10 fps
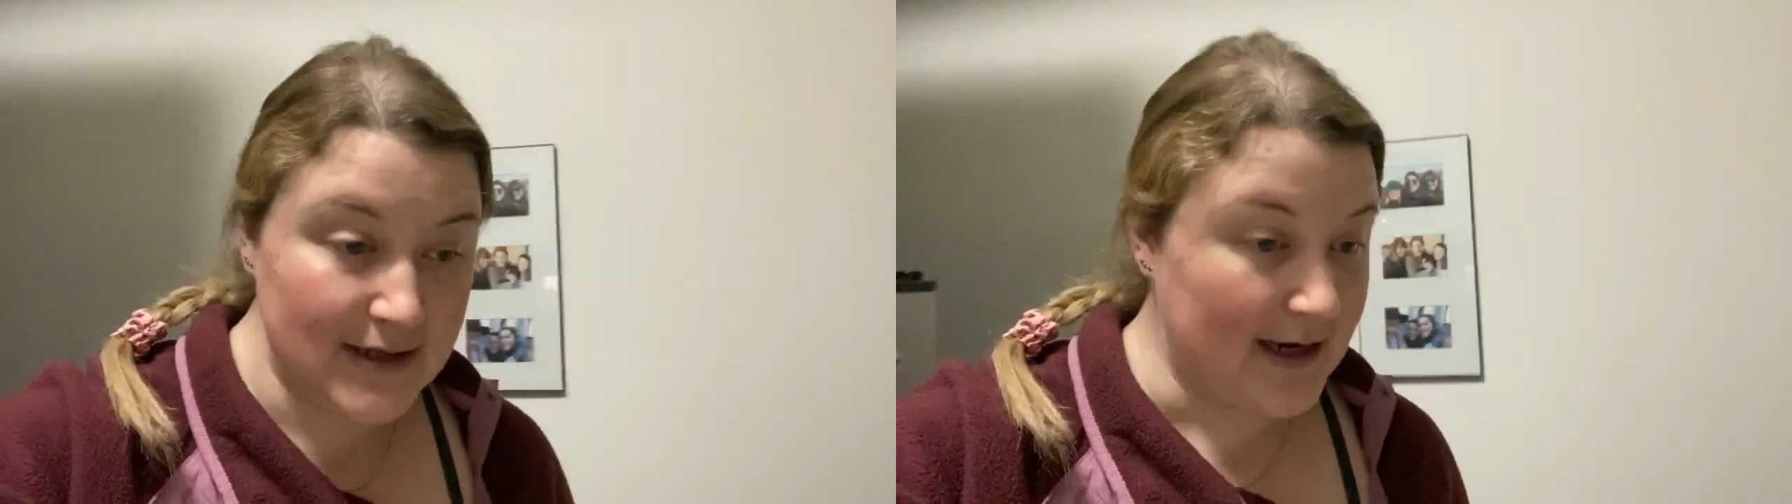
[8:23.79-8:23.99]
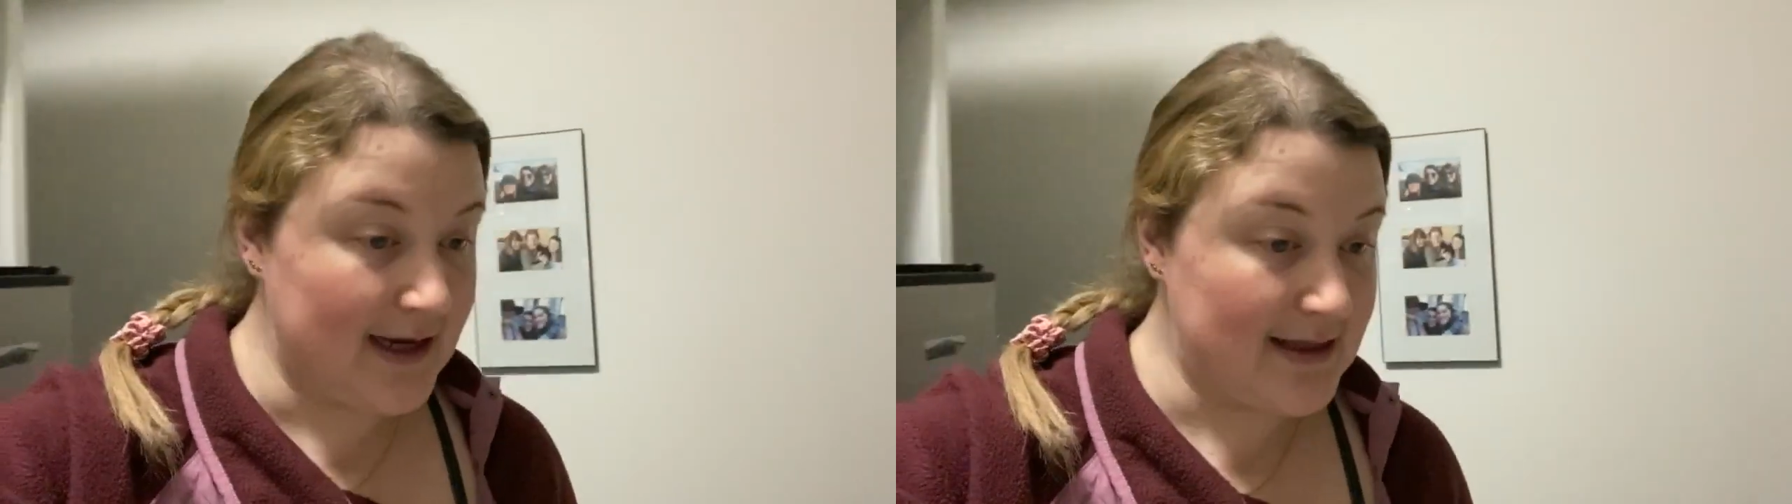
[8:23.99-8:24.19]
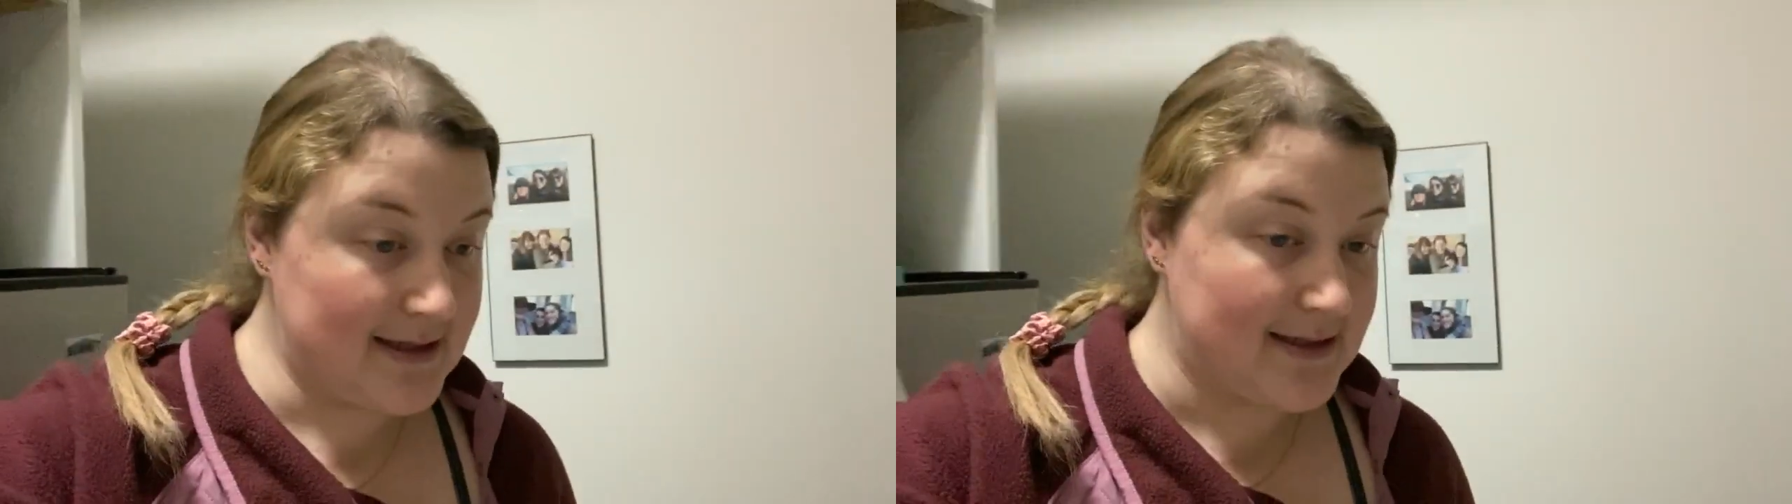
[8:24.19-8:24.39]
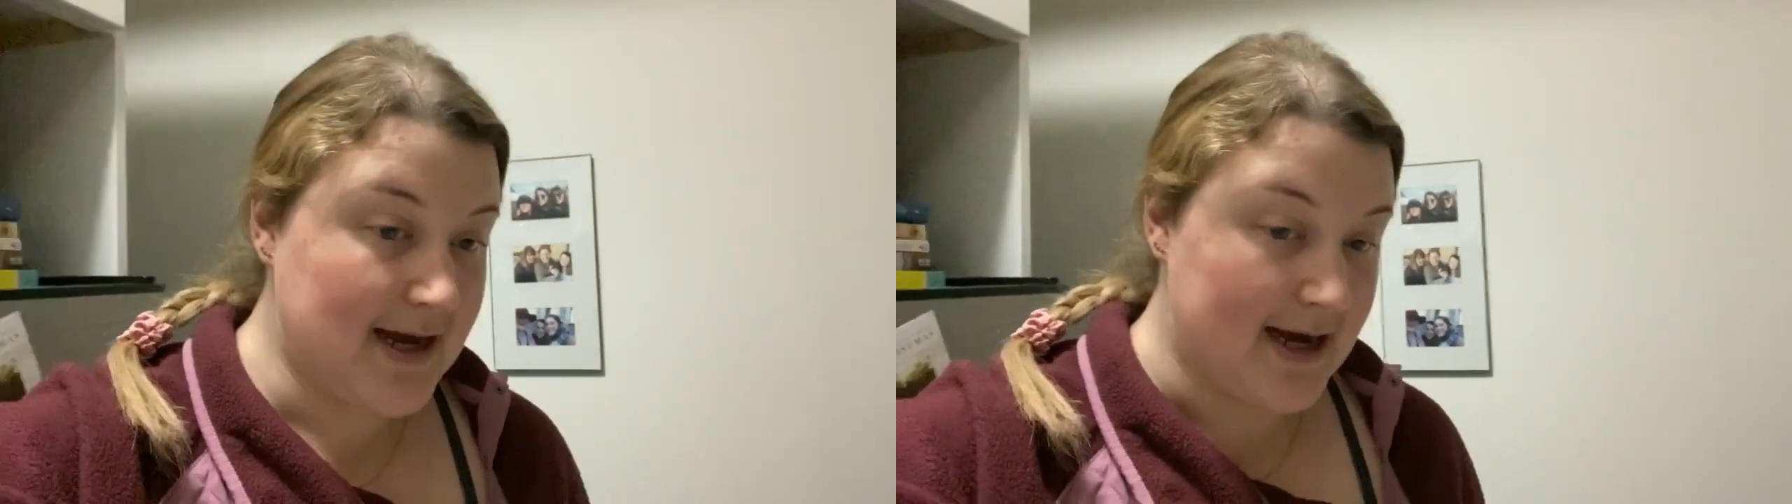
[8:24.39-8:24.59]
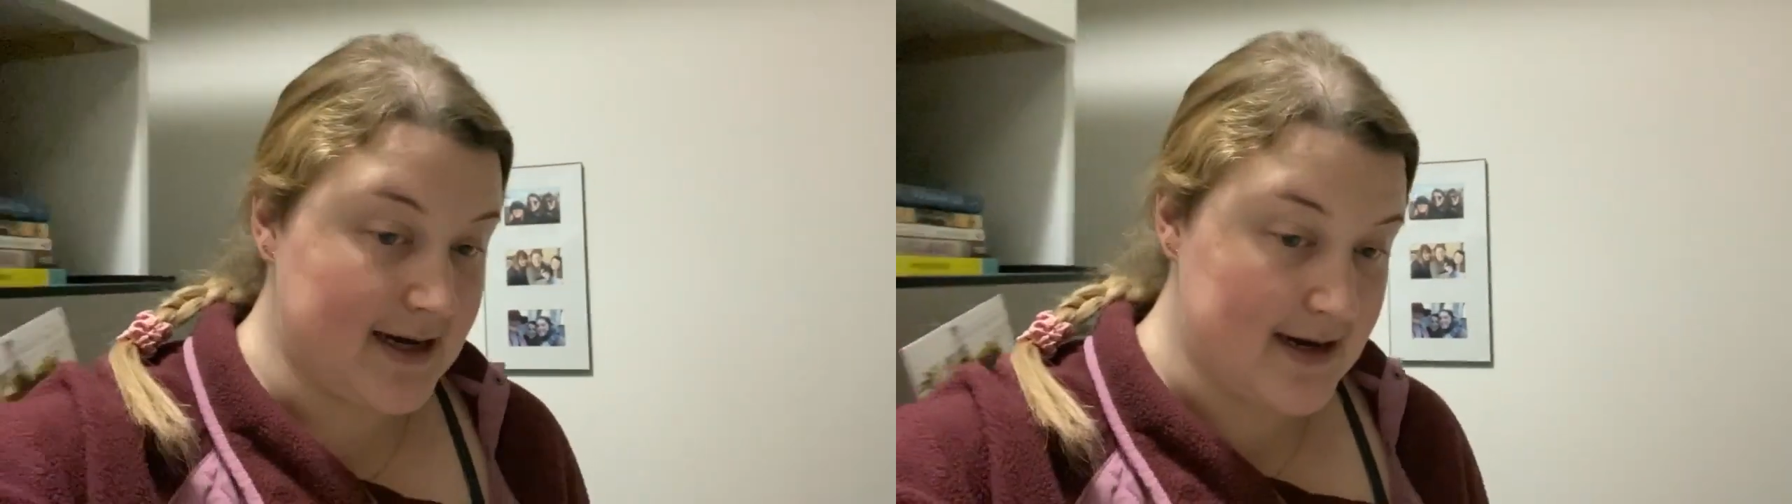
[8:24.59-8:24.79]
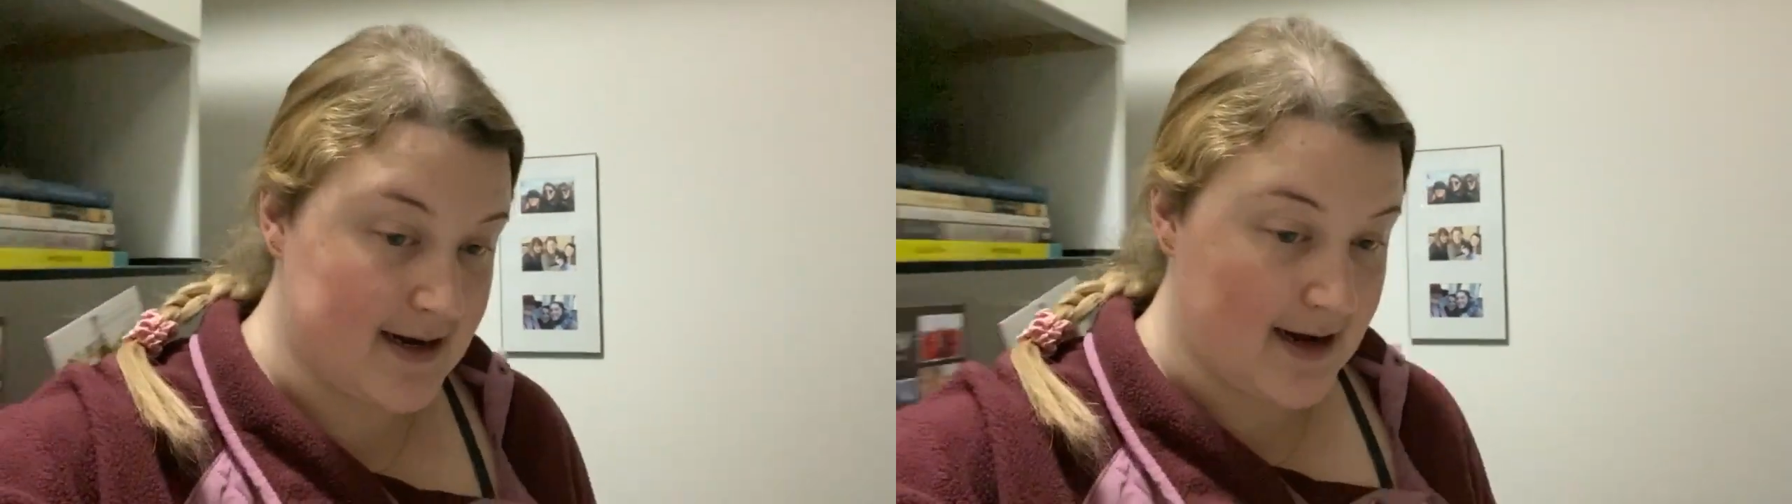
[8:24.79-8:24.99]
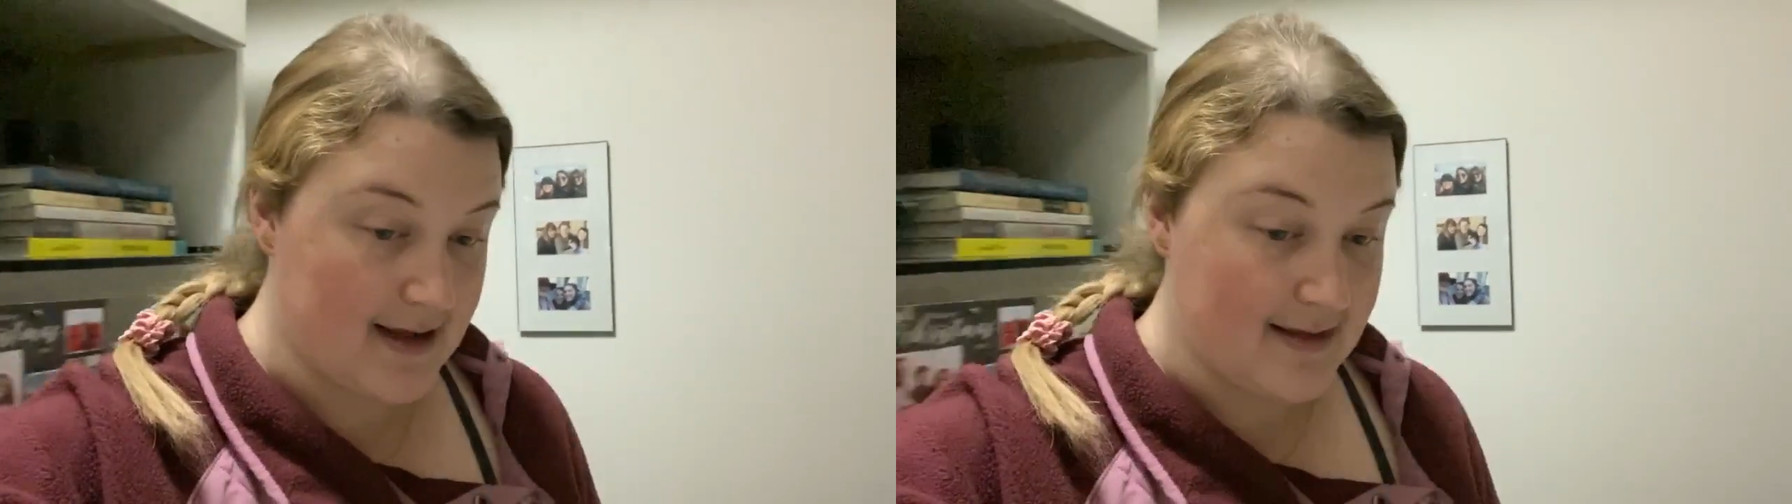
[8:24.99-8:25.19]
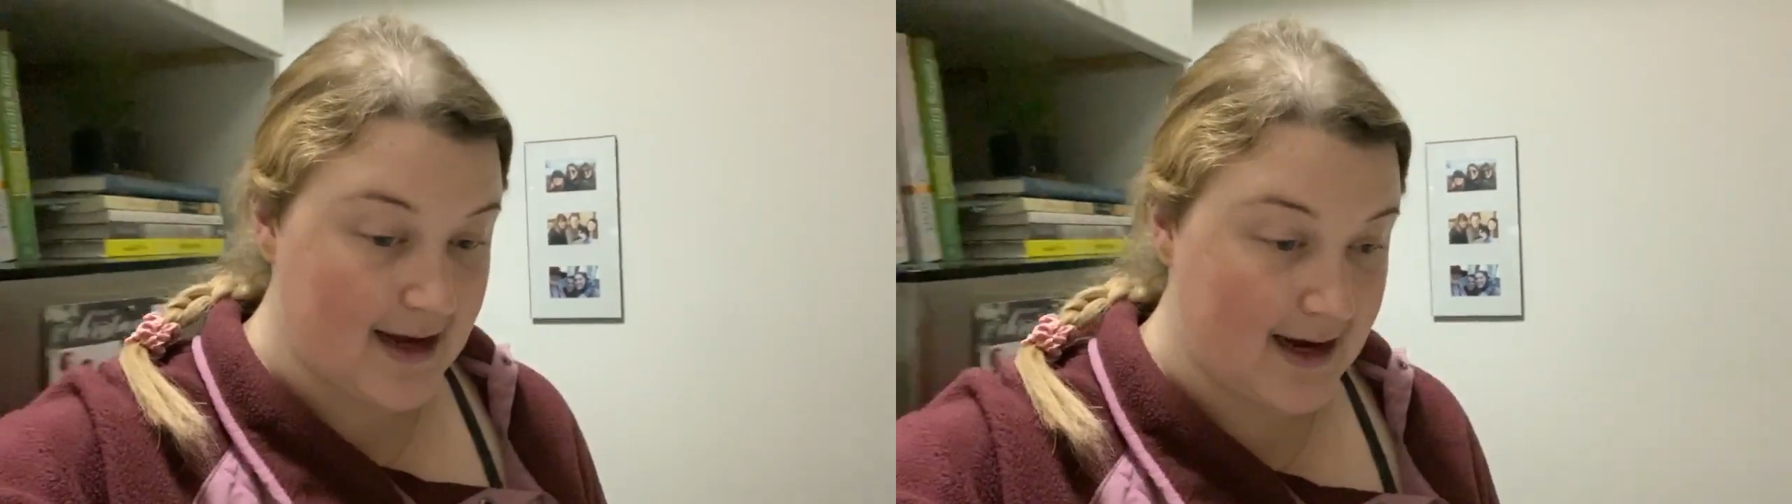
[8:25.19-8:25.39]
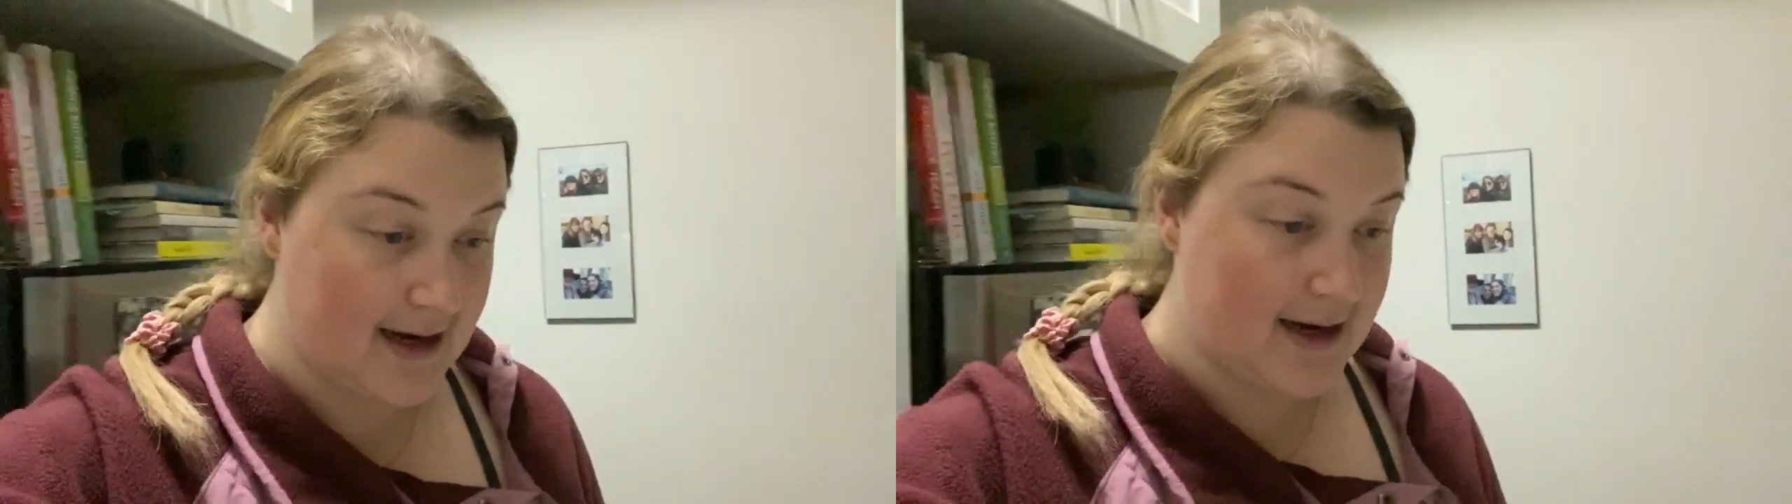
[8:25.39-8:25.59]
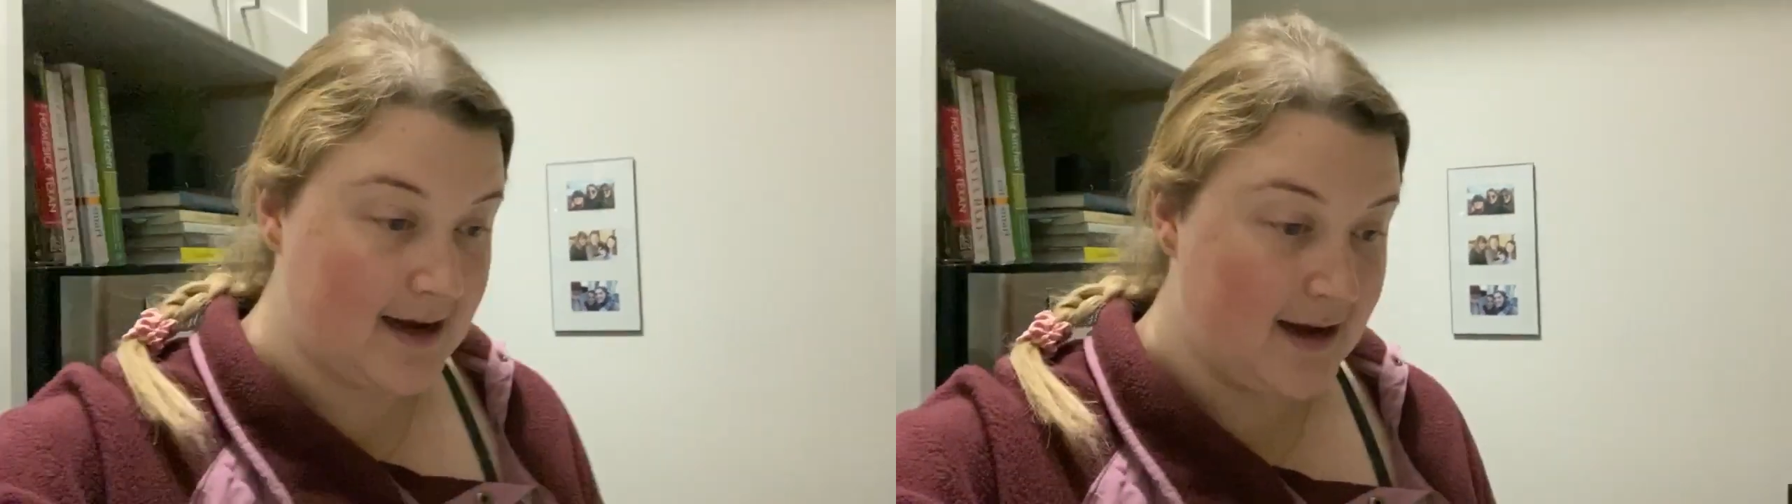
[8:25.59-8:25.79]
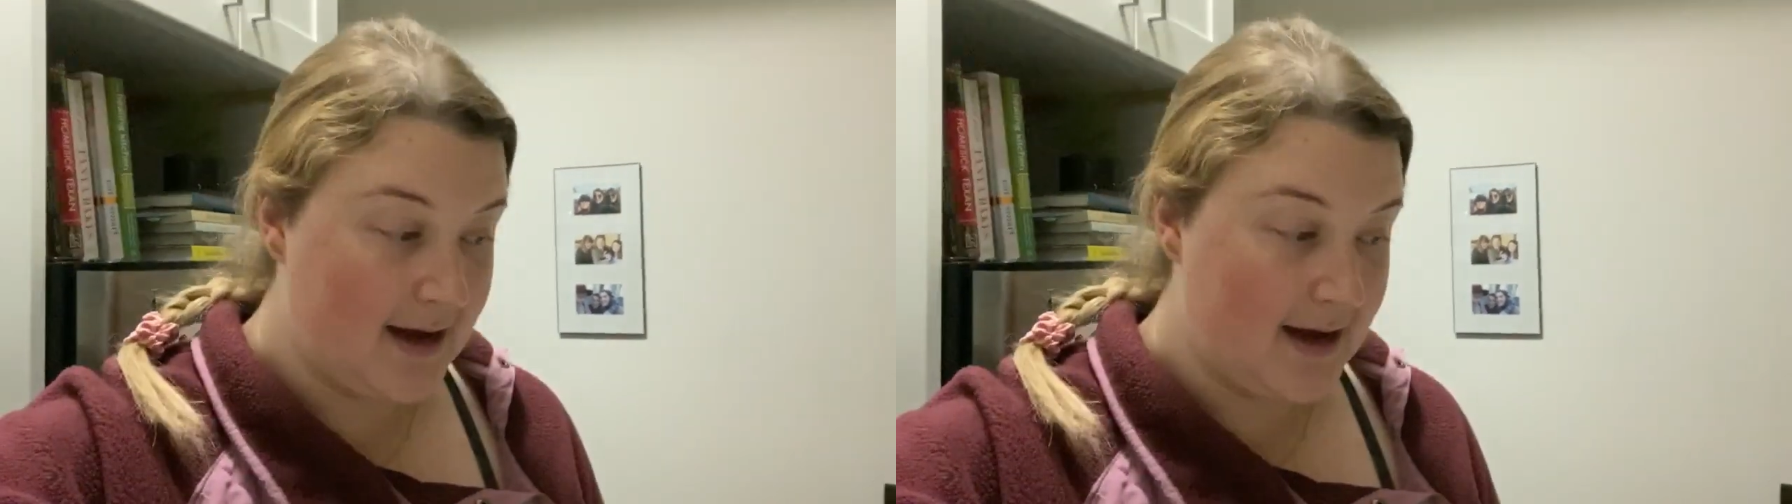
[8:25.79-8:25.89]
Gonna get this done, and then